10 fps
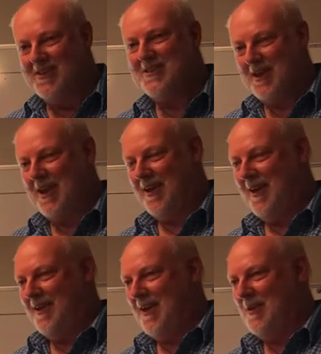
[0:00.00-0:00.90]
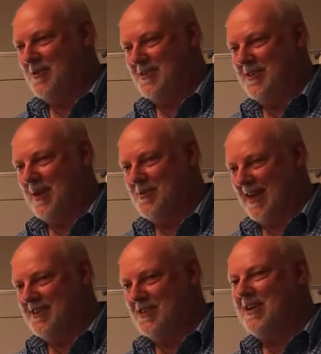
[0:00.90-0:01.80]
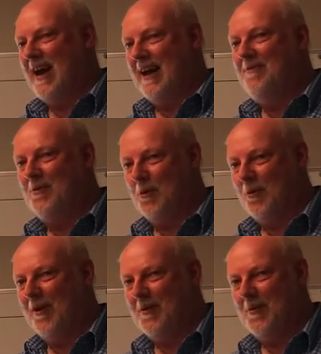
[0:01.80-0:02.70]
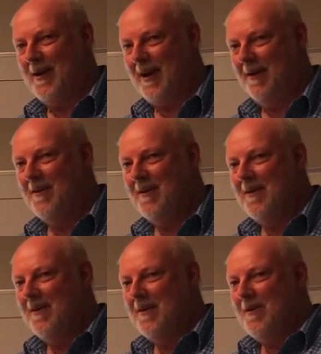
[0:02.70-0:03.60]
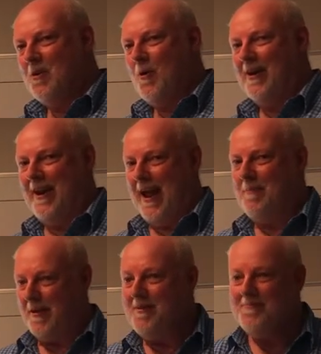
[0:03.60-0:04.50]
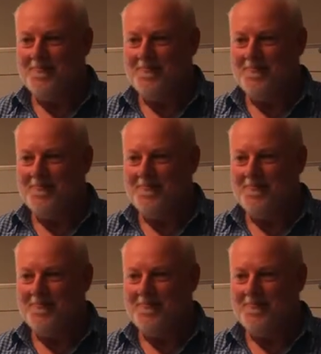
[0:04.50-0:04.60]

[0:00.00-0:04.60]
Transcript: is he, he, he, was, he was unscathed, although uh, quite unhappy.